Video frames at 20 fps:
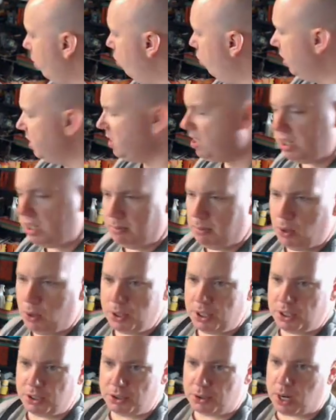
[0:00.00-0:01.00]
Once the
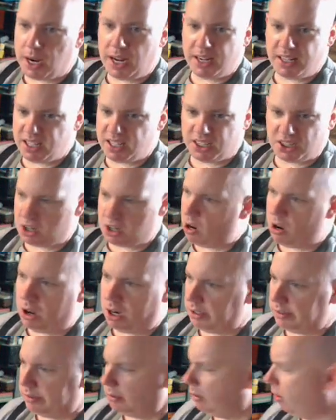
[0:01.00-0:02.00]
ammonia dries, it's
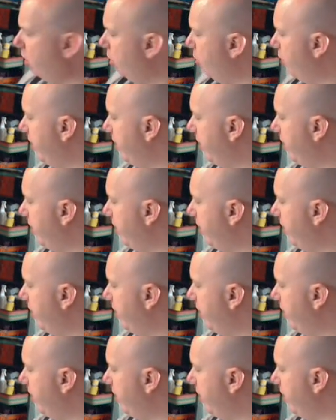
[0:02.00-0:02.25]
gone, all